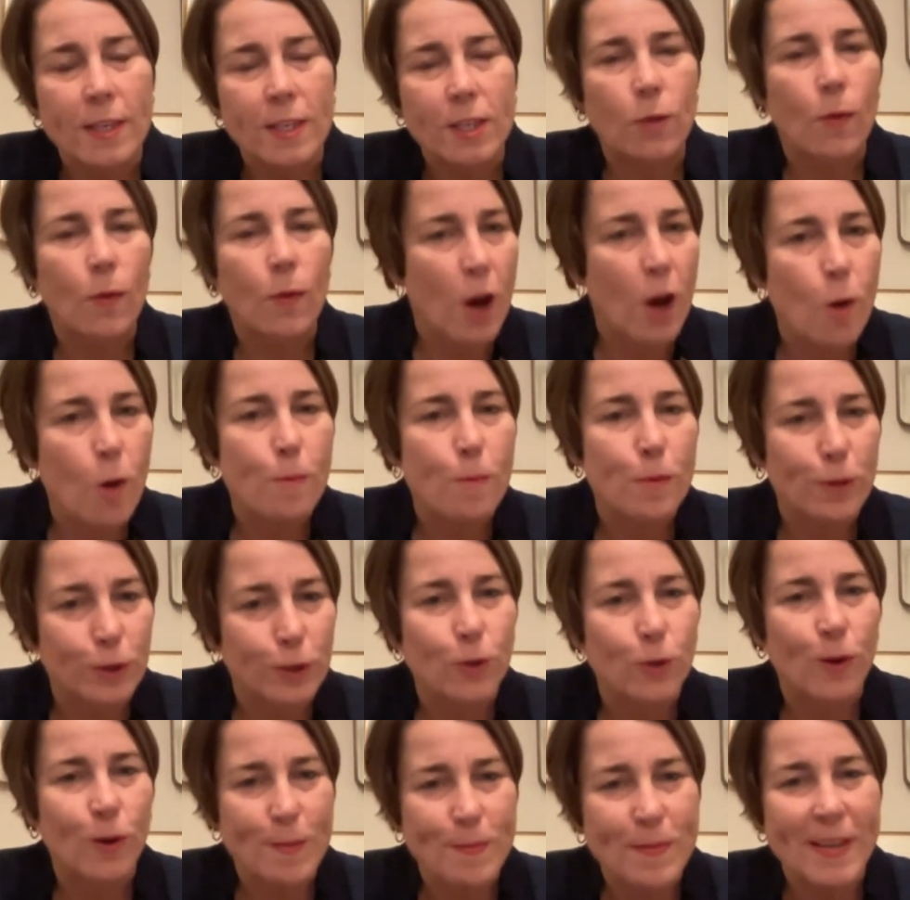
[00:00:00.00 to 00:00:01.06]
So I hope you'll
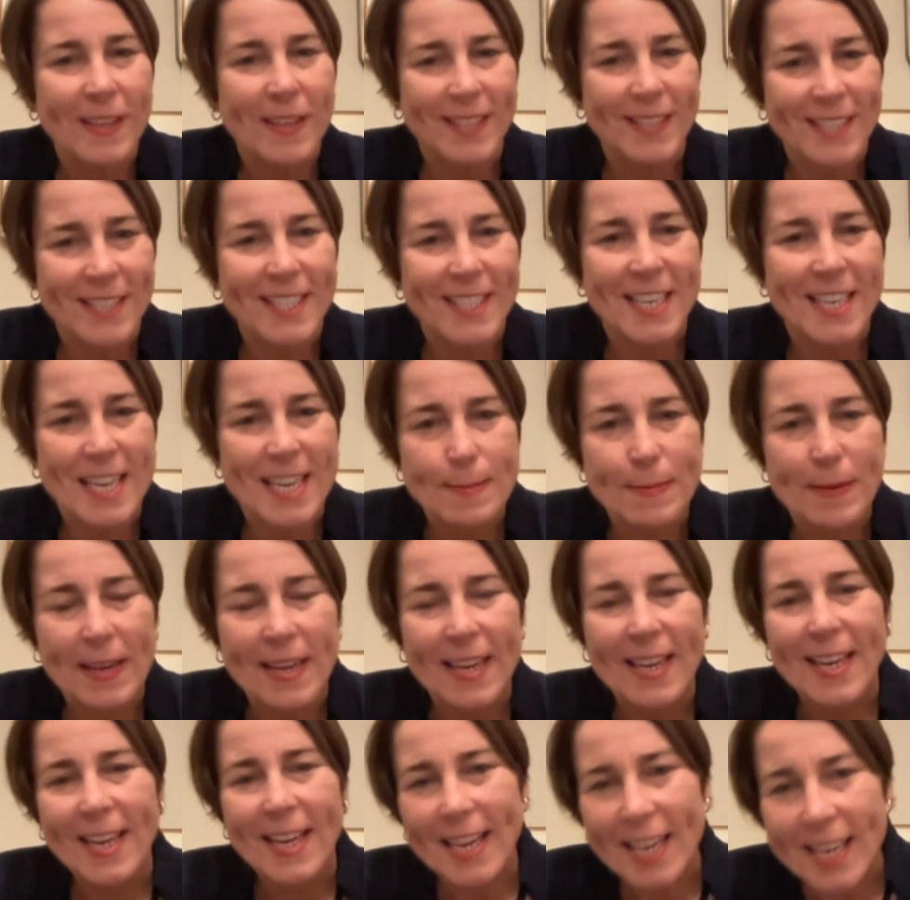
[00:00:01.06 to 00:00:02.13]
join me and the team
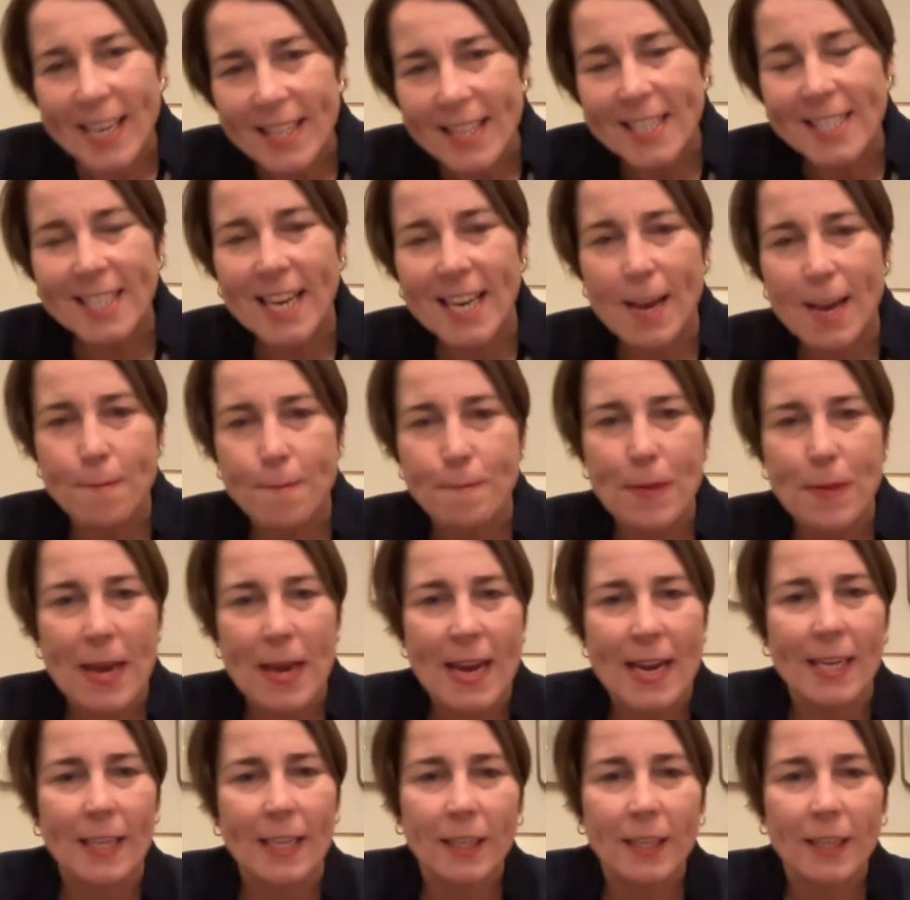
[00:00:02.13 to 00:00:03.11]
in this campaign.